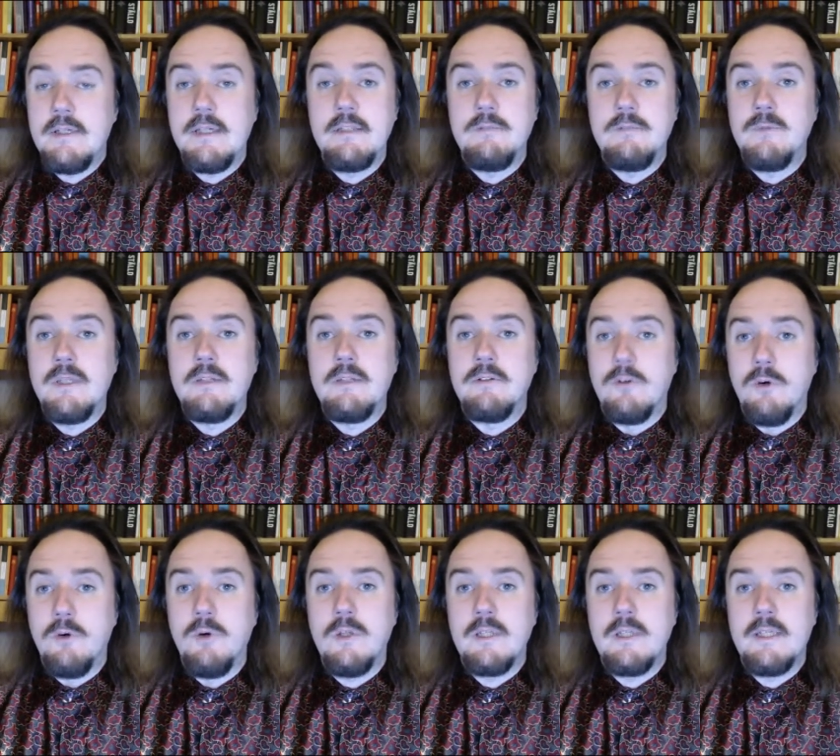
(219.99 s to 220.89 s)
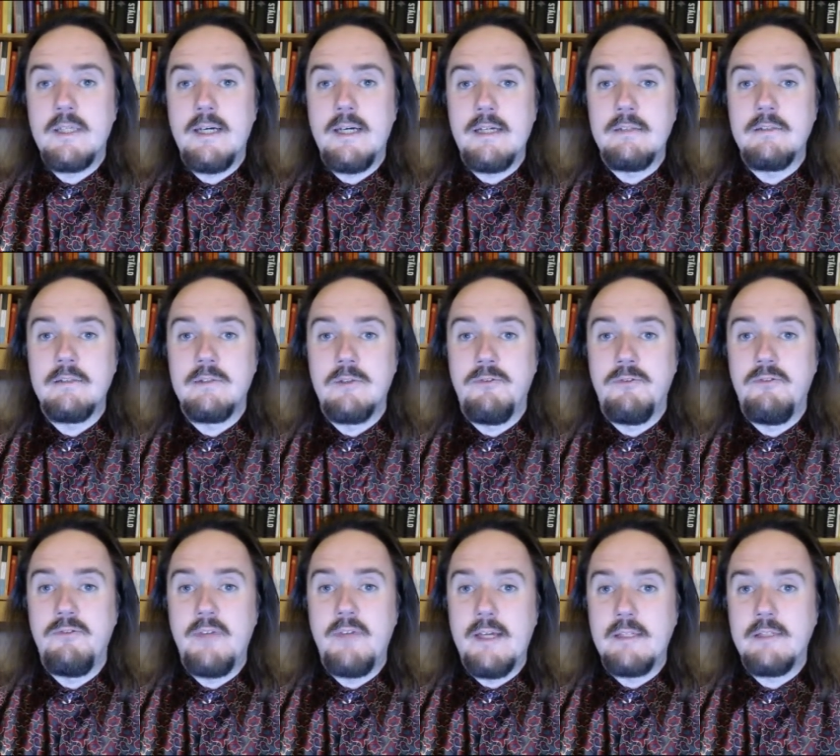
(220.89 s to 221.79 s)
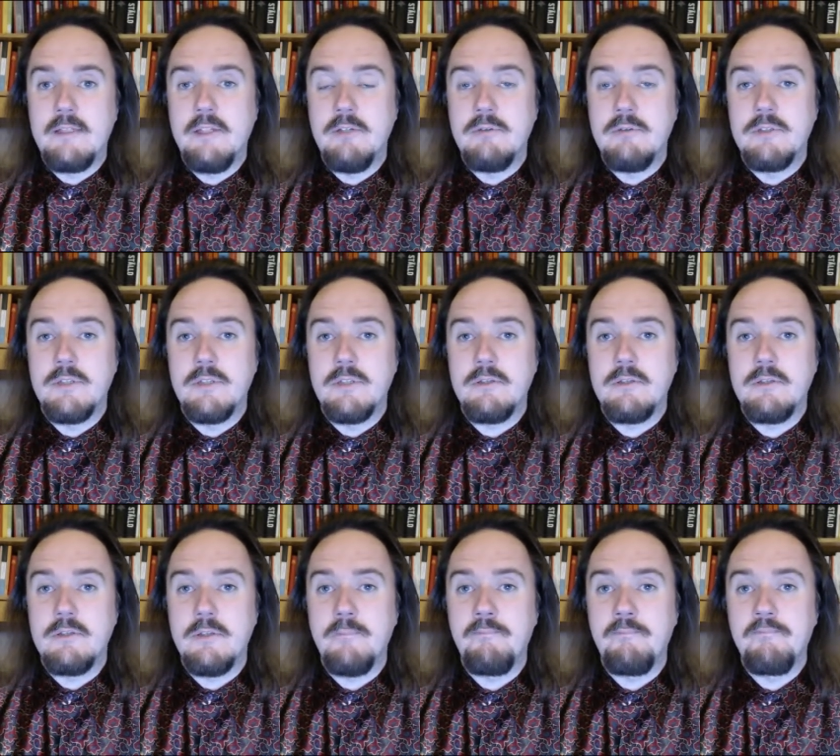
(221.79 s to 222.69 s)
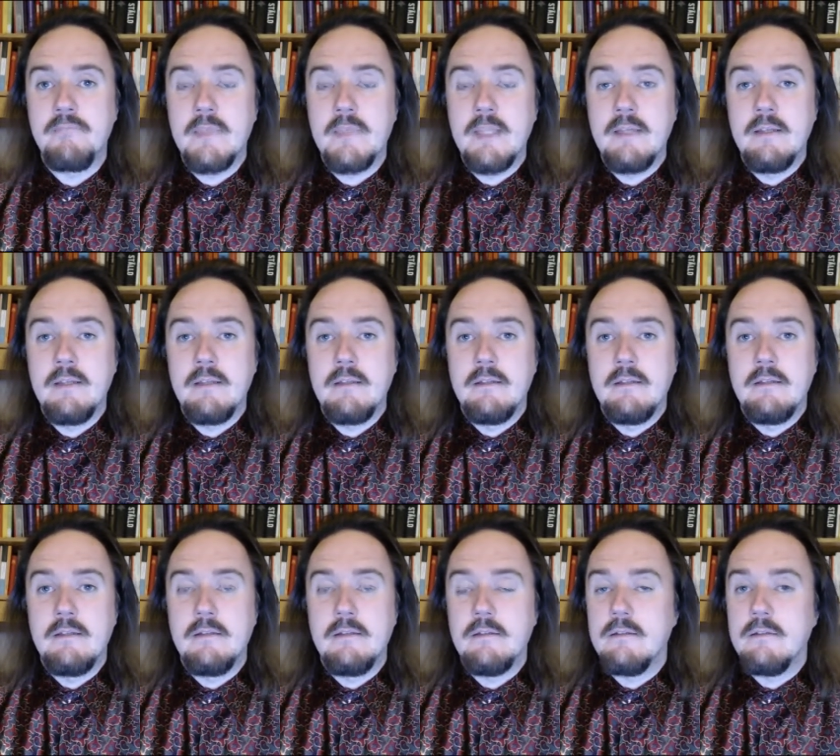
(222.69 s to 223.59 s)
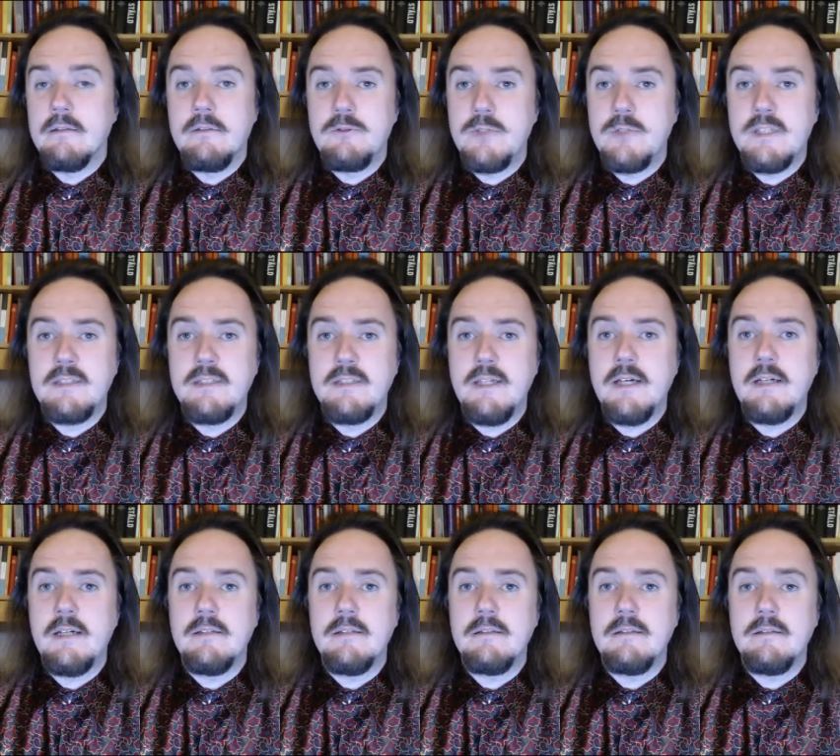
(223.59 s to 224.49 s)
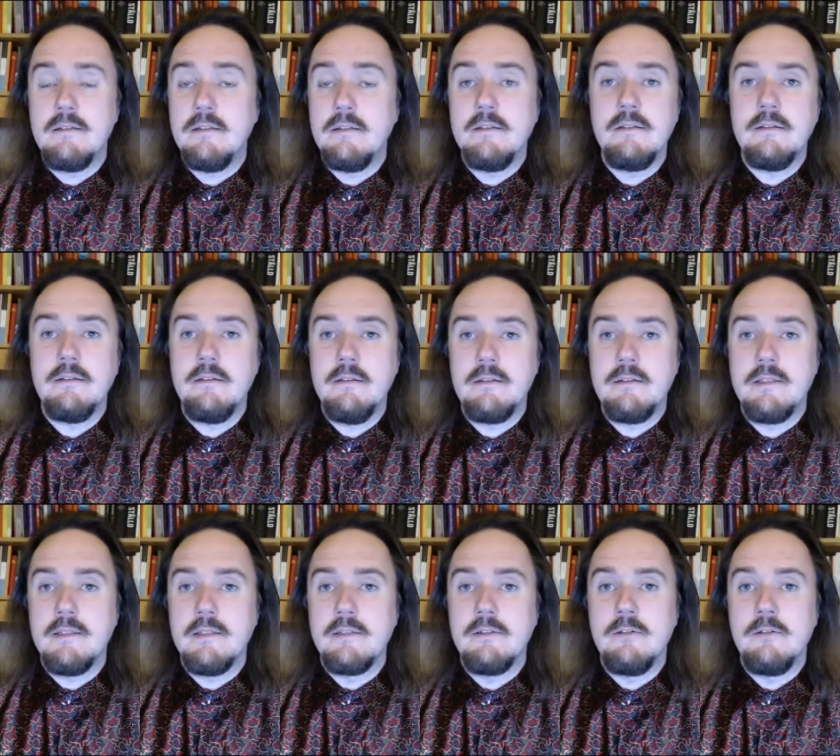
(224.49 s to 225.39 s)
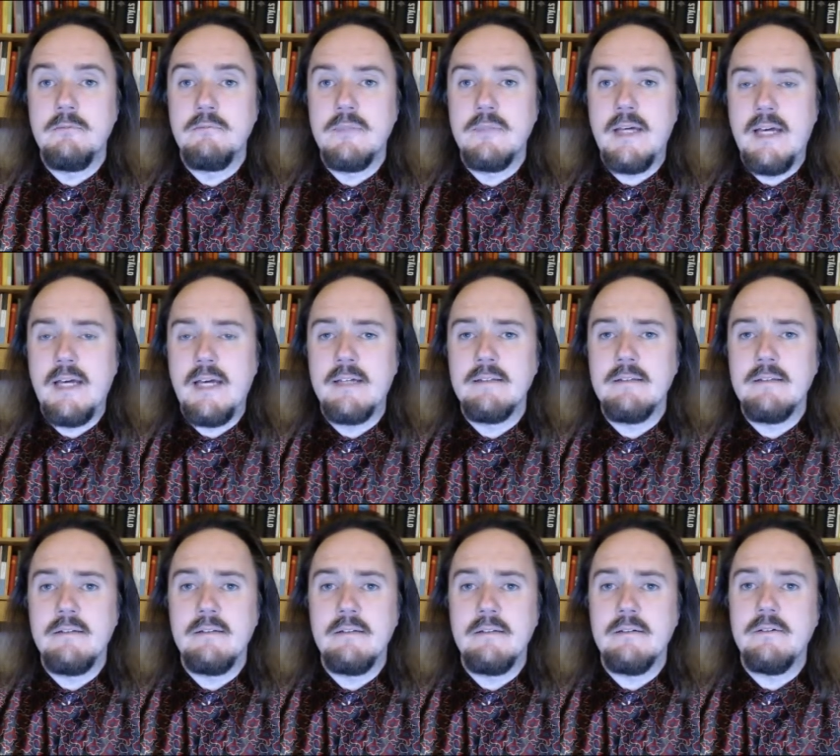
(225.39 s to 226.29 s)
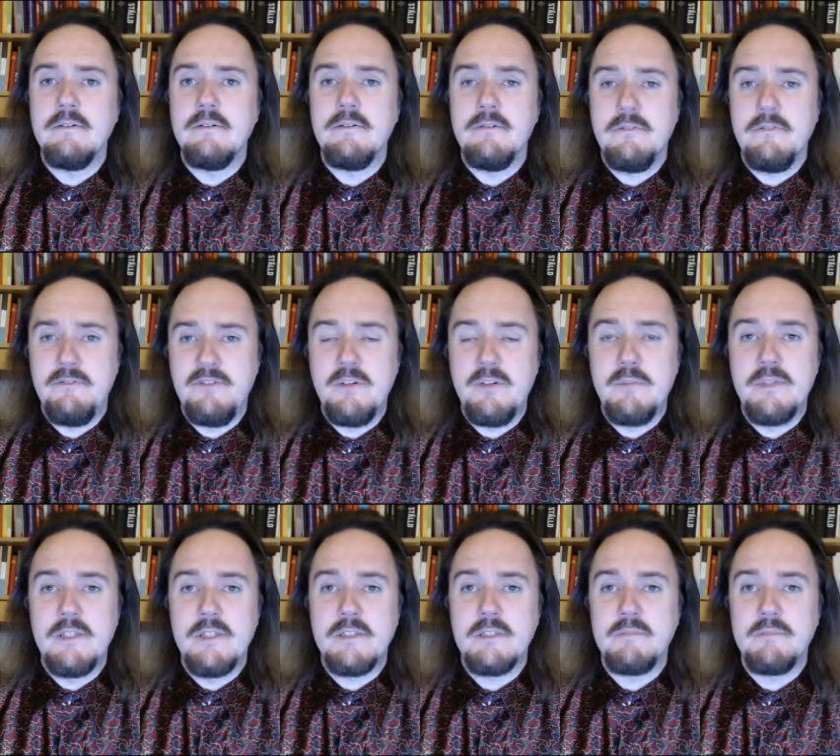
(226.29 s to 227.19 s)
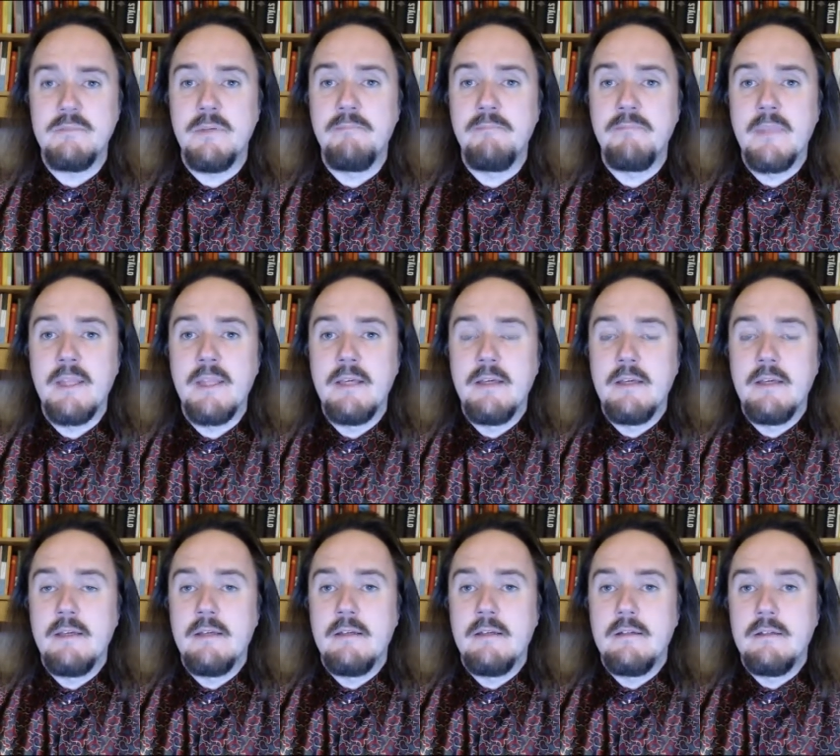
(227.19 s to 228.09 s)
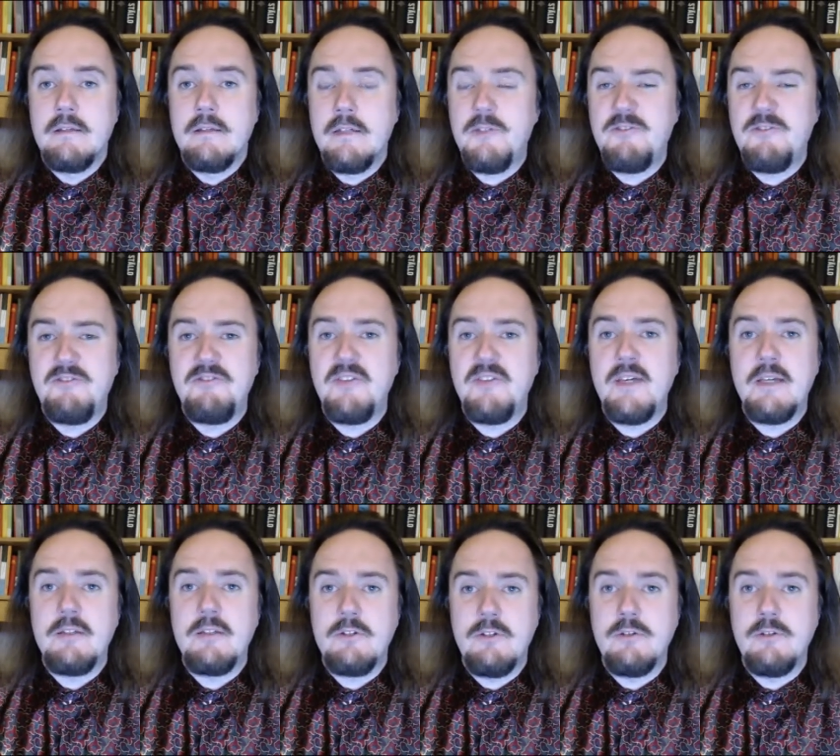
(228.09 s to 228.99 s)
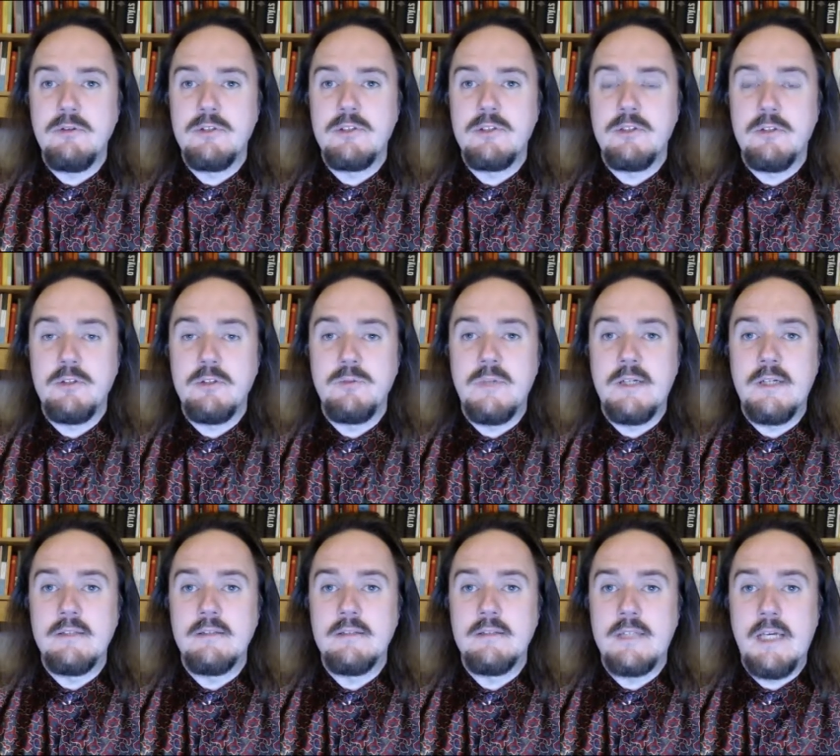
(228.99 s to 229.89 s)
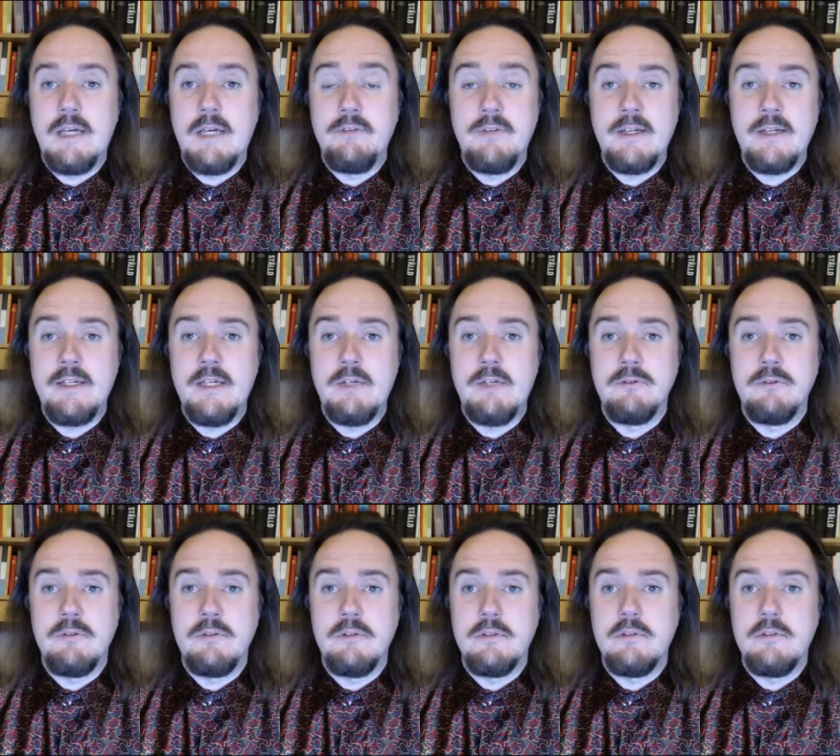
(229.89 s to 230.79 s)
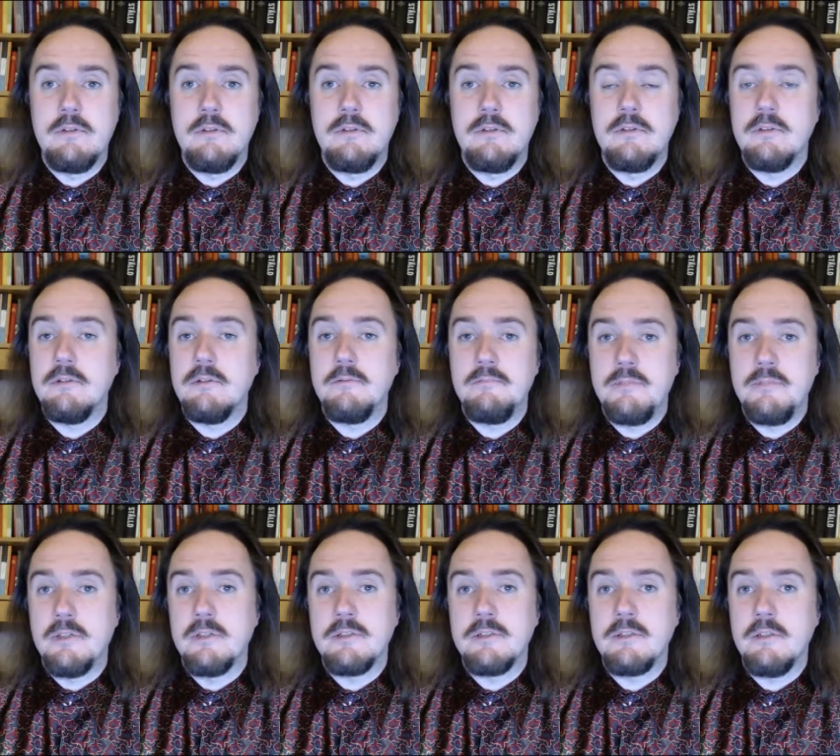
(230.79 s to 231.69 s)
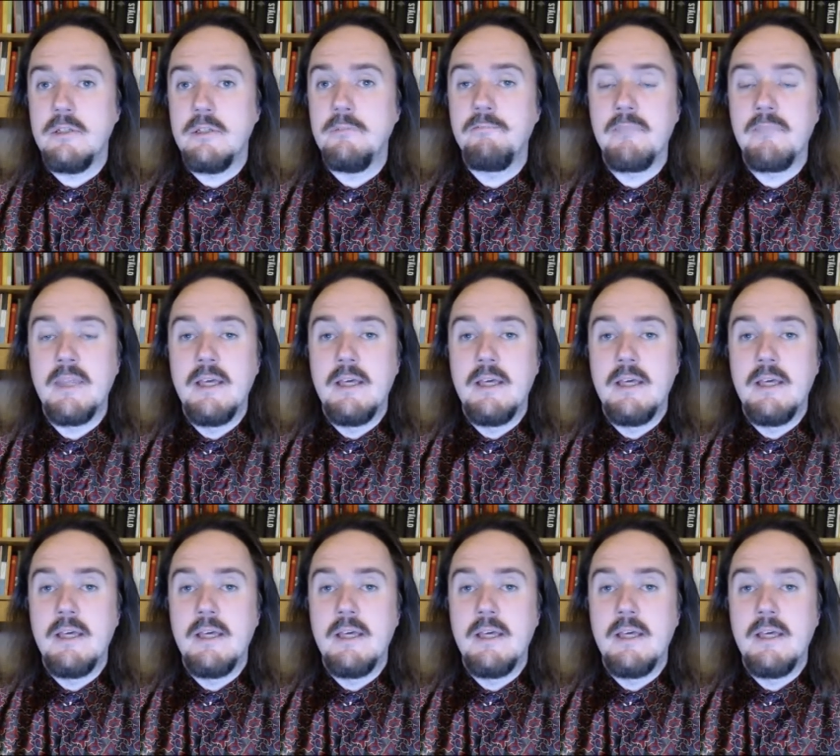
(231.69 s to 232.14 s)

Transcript: And with all kinds of excuses. Christianity, Islam, and feminism. I think those are the ones I have encountered personally.